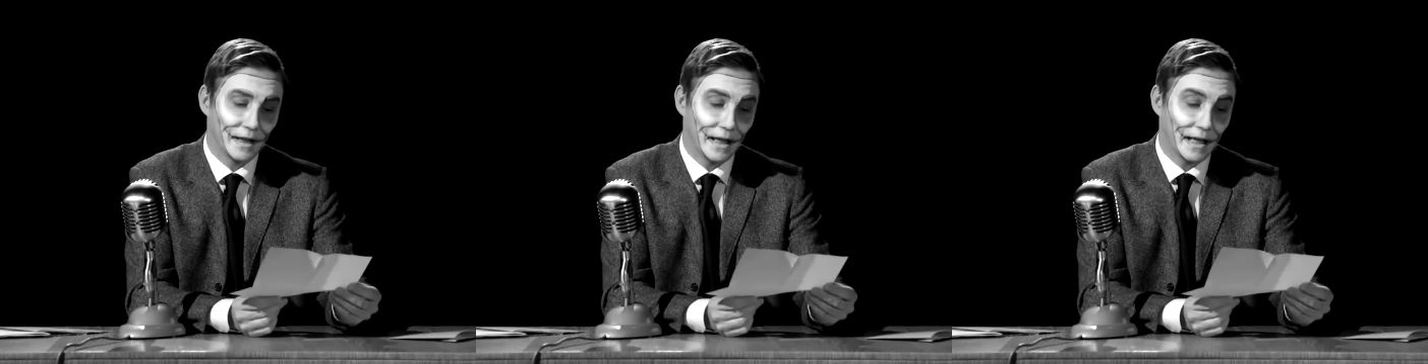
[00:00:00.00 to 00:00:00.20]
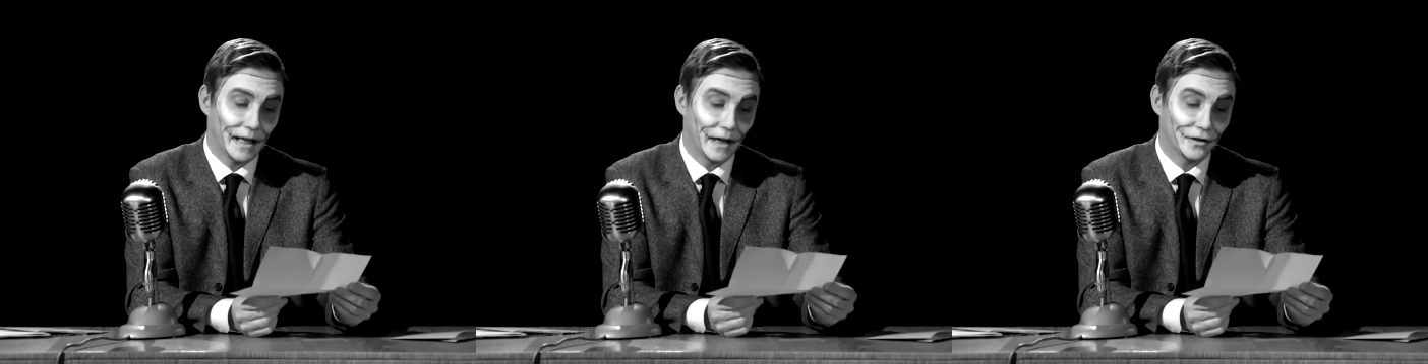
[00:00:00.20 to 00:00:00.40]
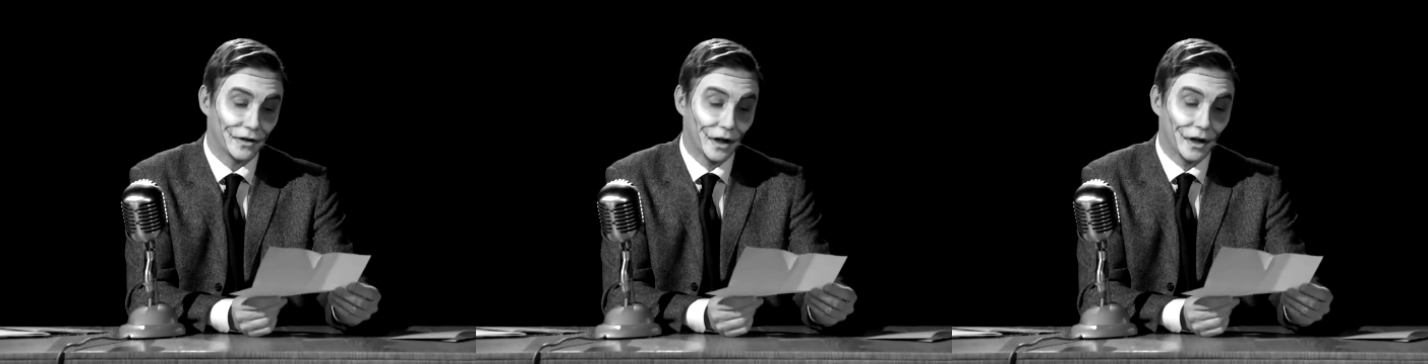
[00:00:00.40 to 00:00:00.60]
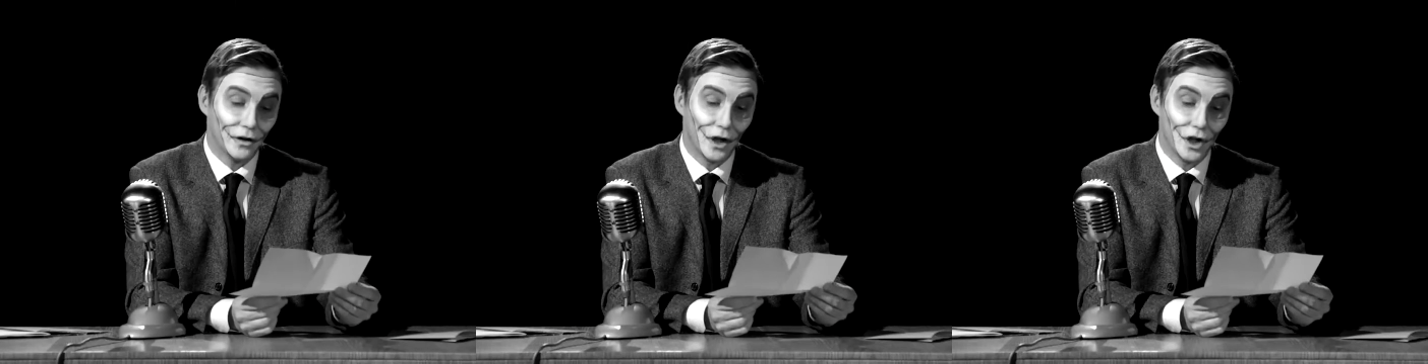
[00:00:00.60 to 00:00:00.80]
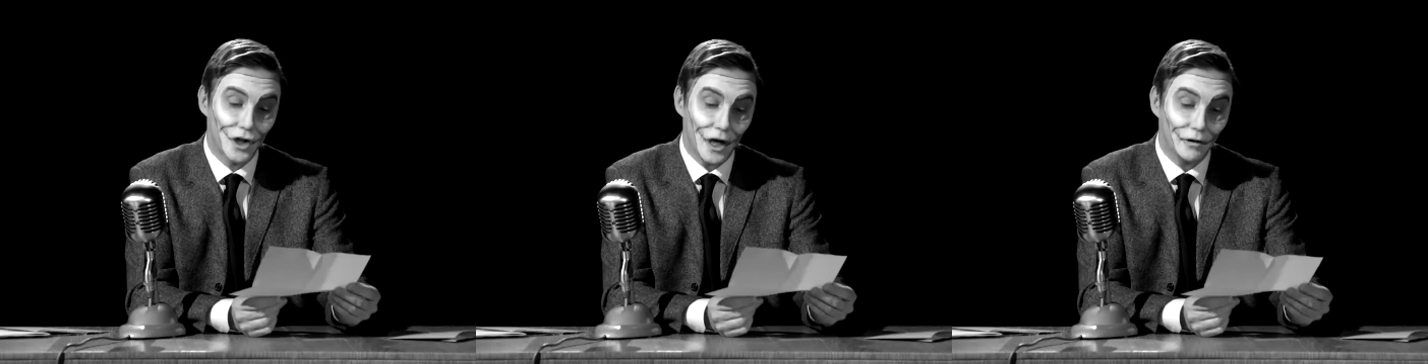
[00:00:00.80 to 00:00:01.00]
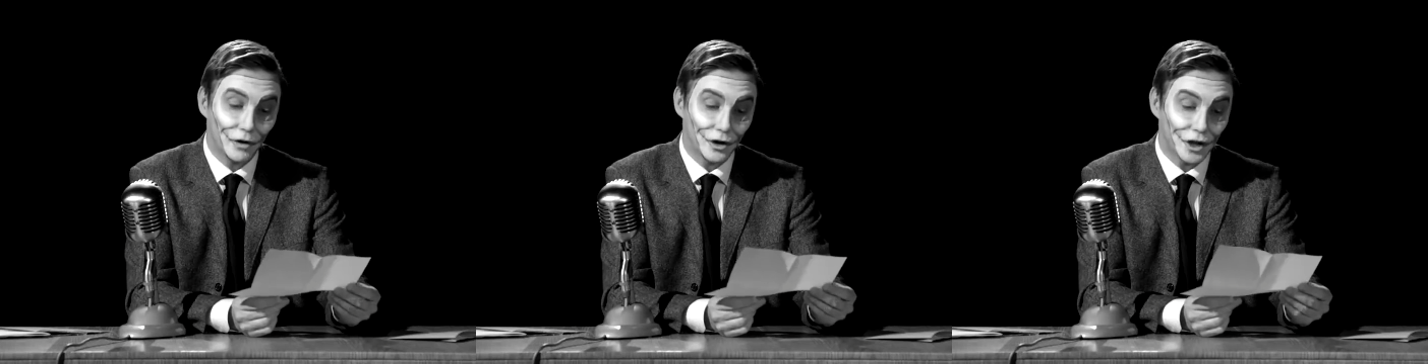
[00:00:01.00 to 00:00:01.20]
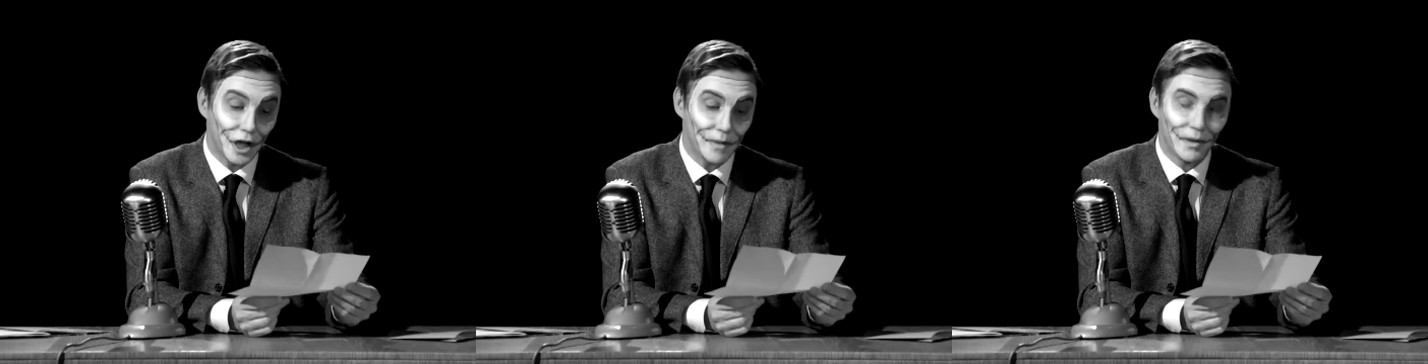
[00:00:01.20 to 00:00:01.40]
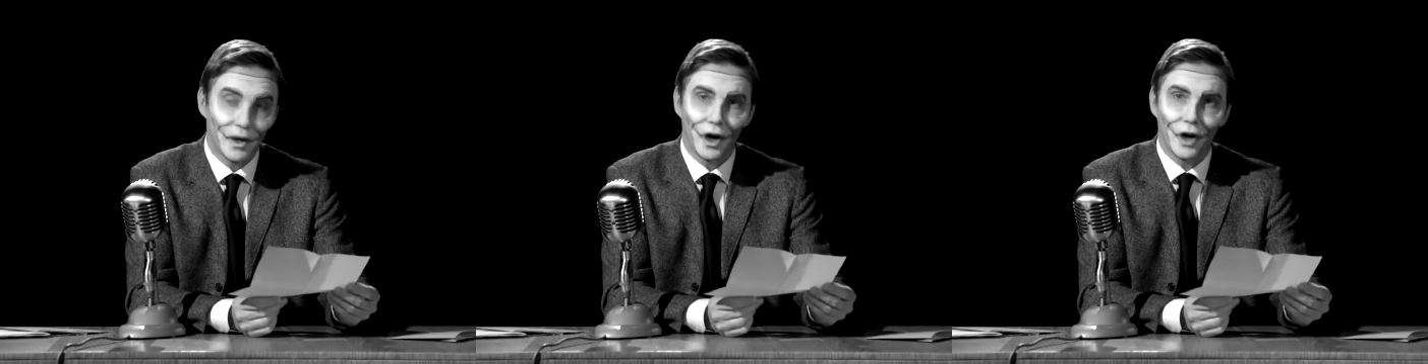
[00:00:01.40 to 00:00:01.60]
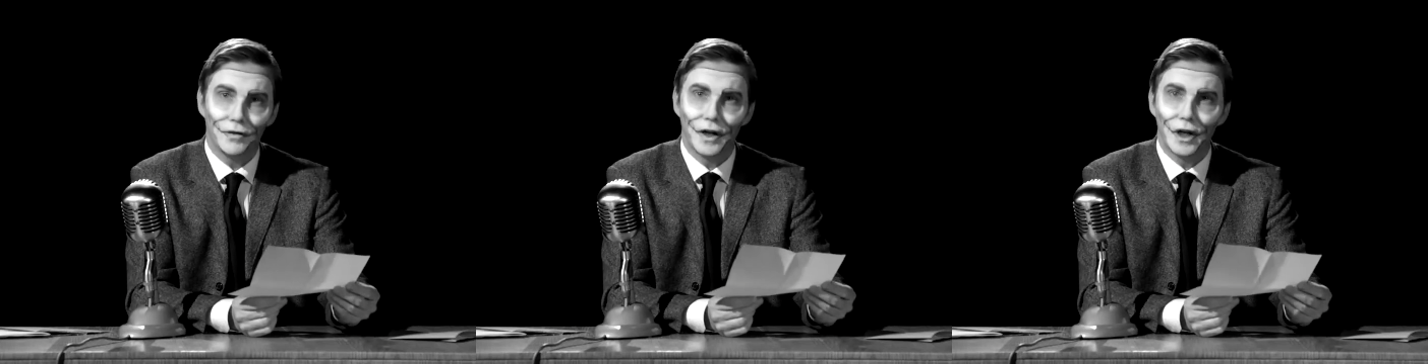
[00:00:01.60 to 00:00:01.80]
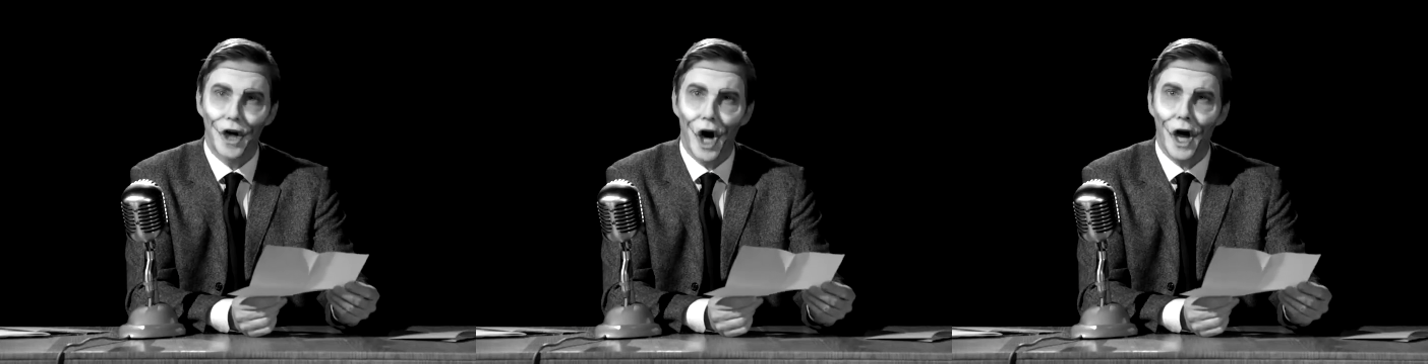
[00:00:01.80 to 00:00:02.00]
It has the general shape of
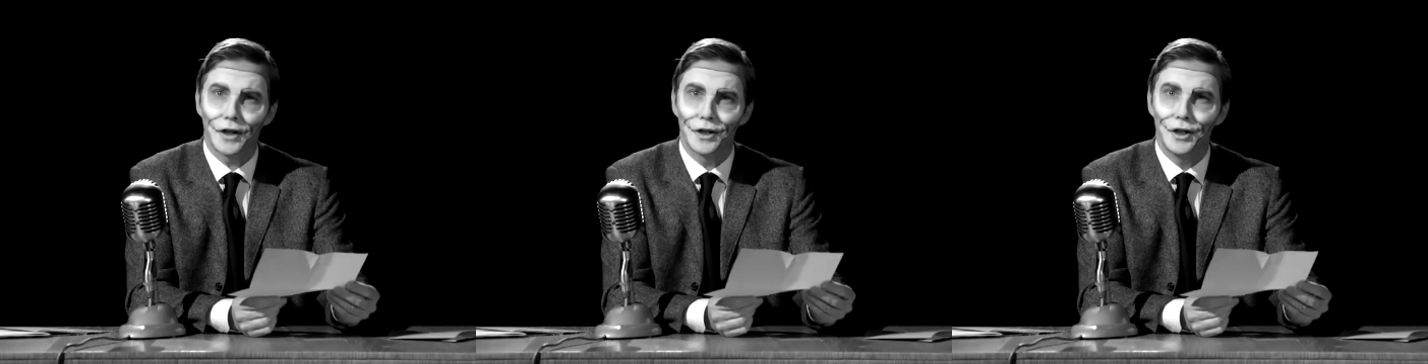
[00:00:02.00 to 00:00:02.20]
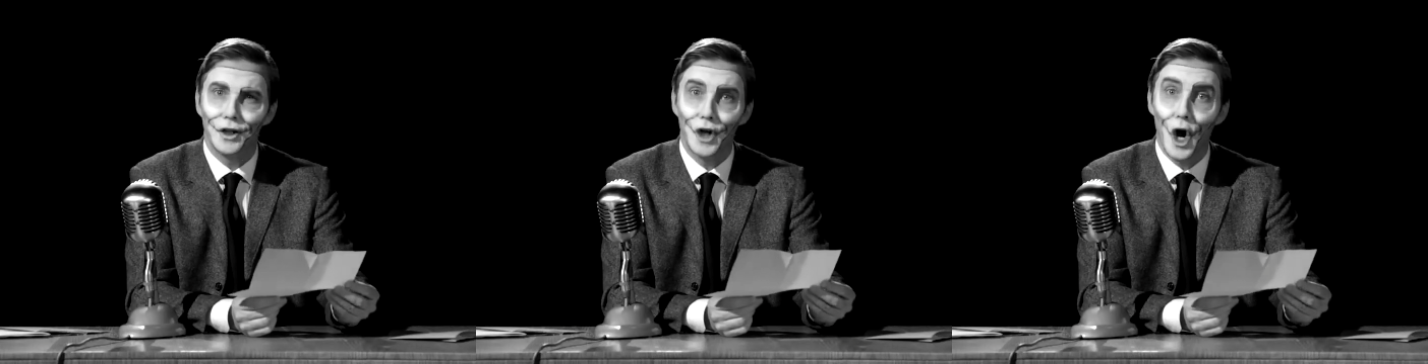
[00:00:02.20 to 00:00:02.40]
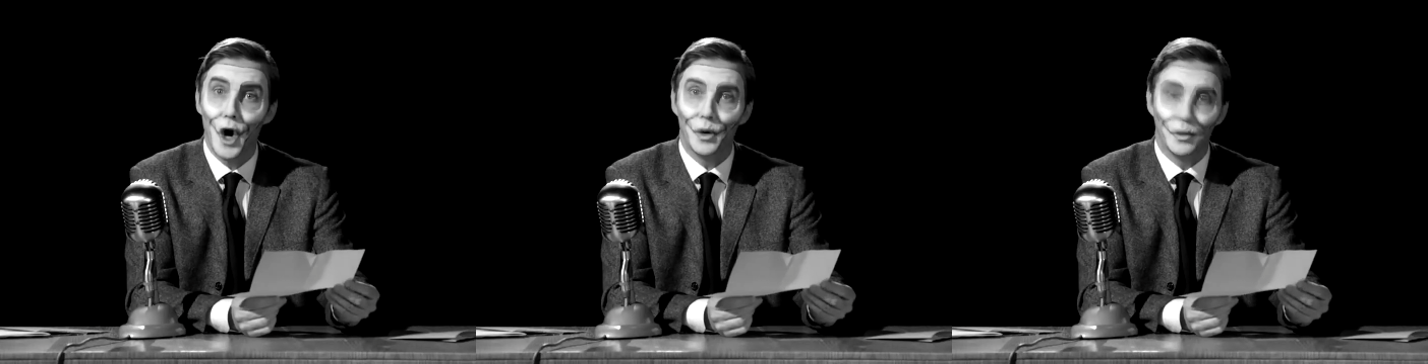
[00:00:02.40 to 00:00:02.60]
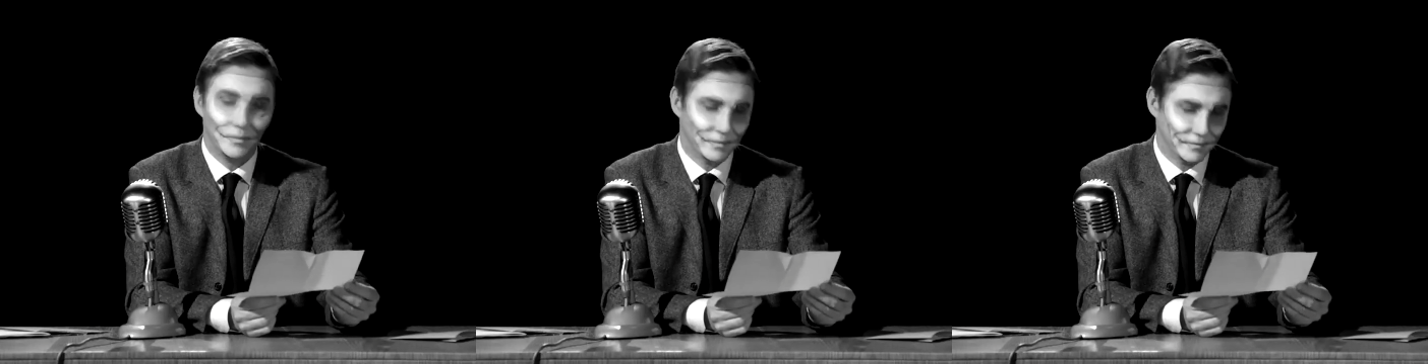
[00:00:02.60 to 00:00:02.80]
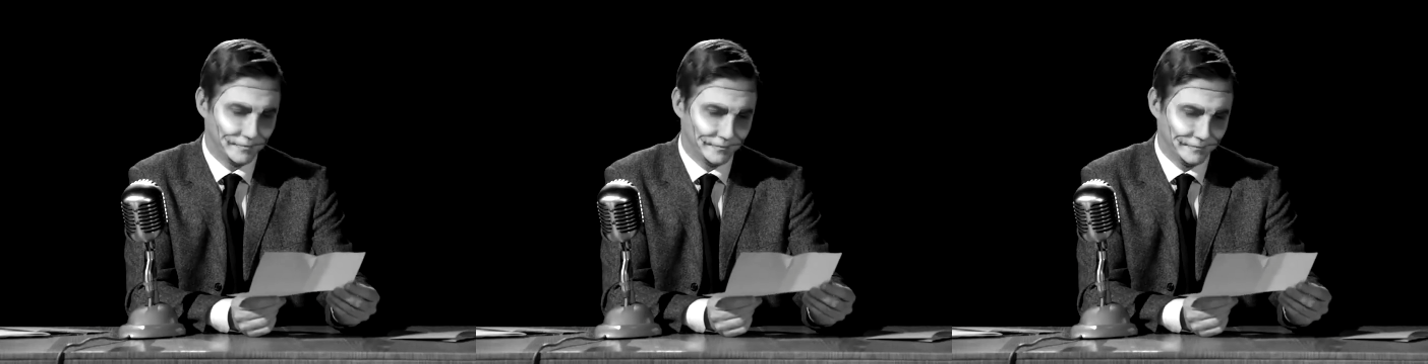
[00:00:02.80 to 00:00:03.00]
a garden gnome.